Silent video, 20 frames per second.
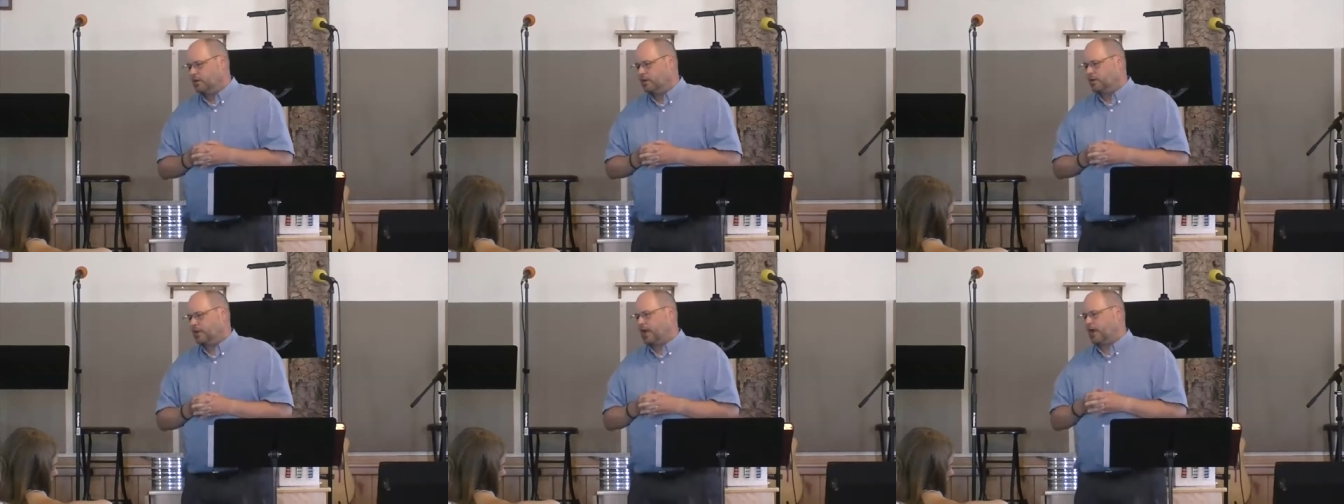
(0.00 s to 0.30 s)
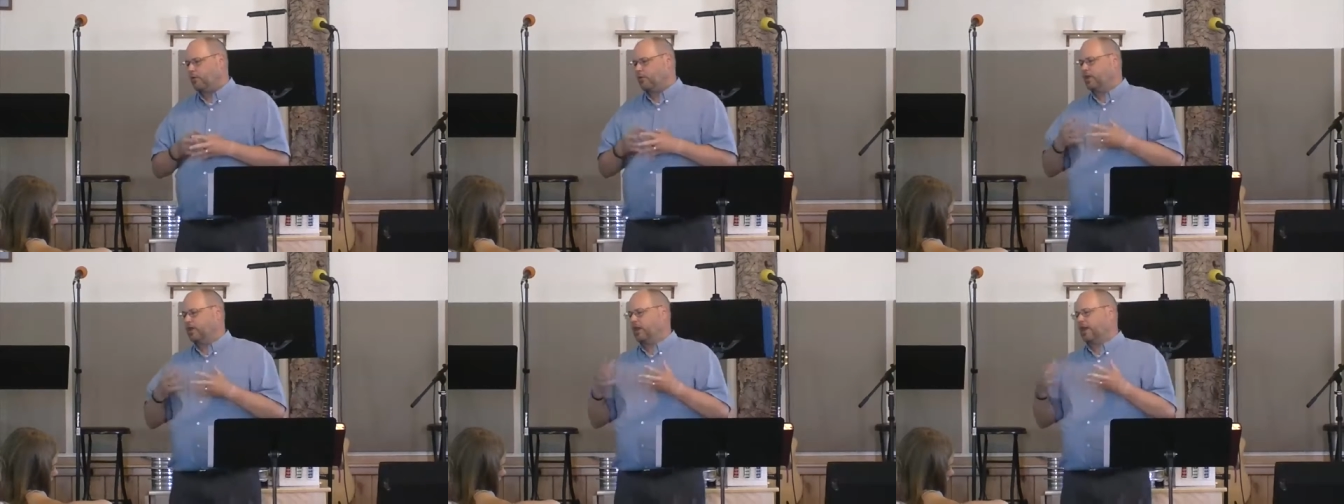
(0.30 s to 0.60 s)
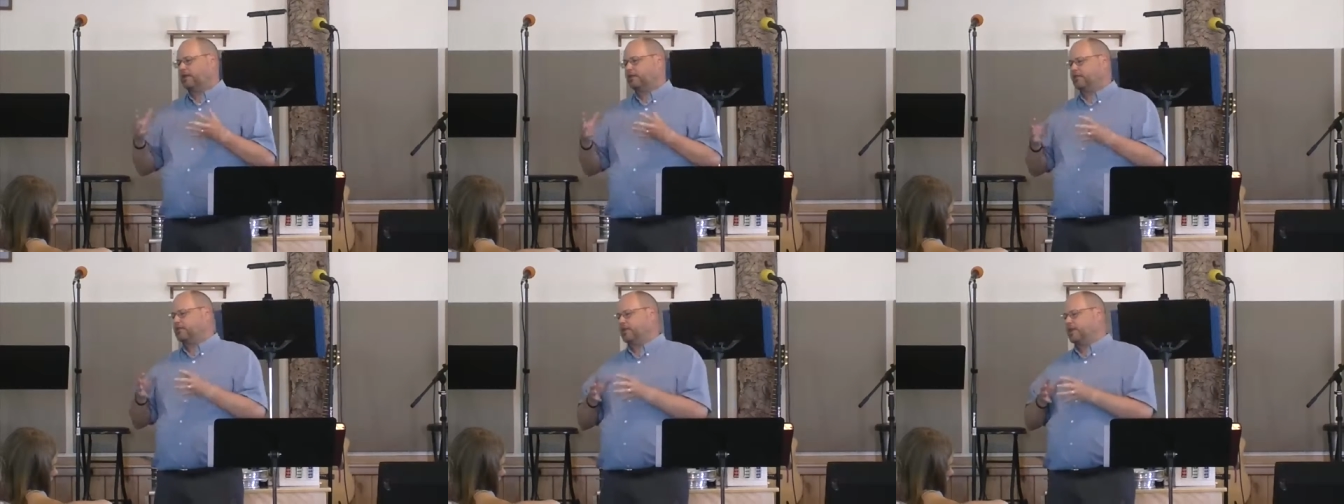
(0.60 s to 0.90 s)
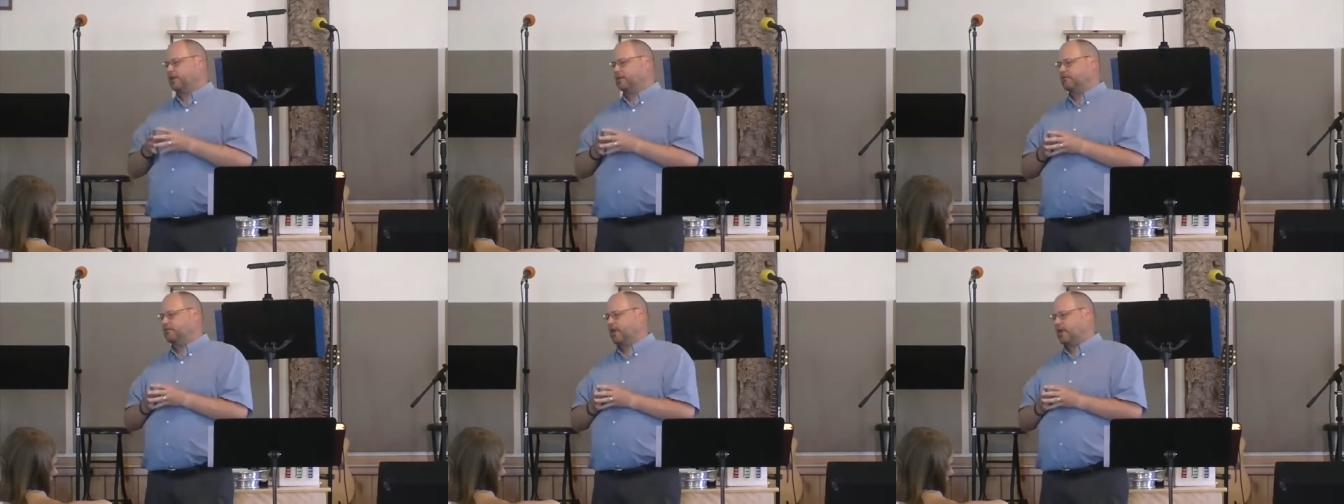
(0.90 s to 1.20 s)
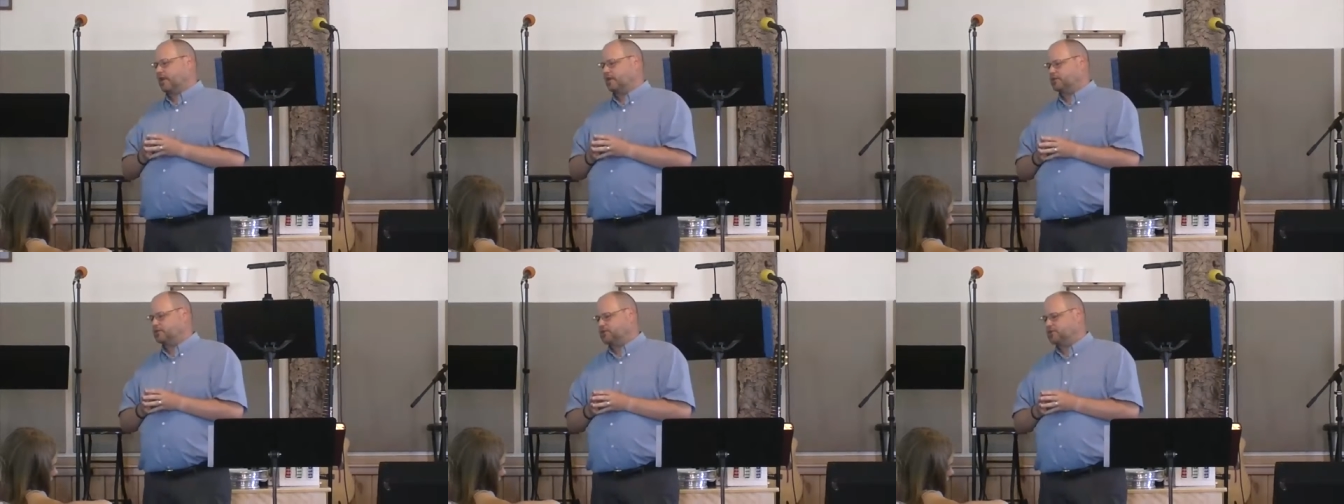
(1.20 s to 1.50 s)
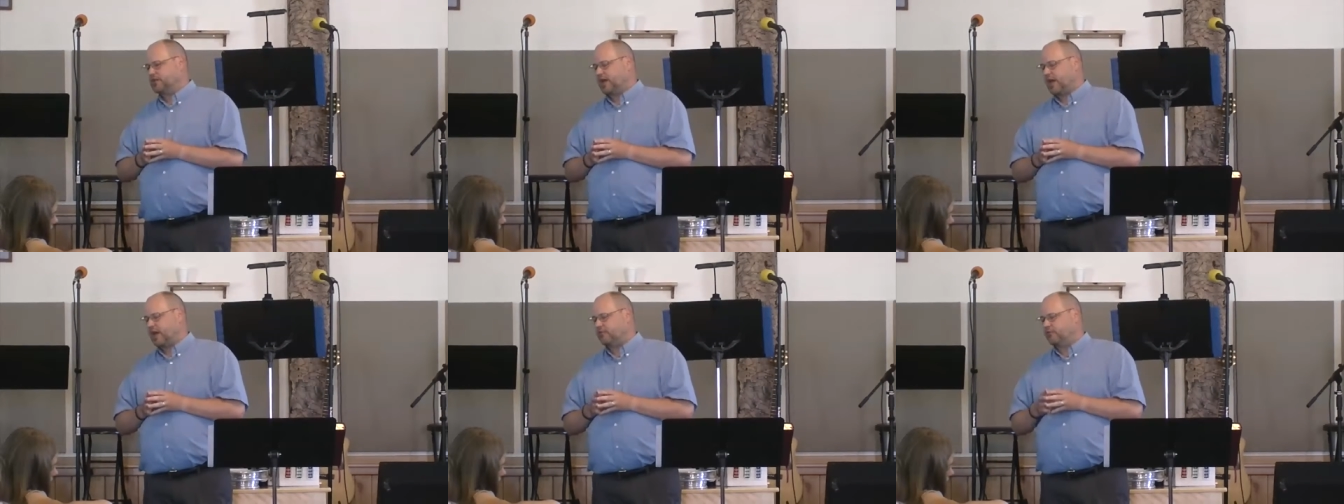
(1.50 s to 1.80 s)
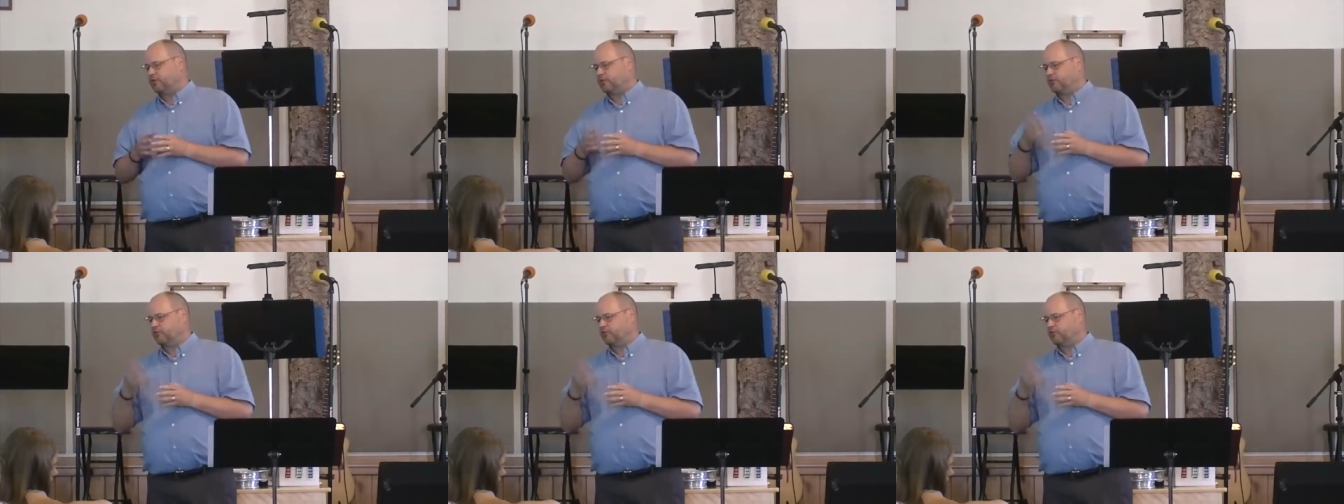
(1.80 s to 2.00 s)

Yeah, we like to think of that as diving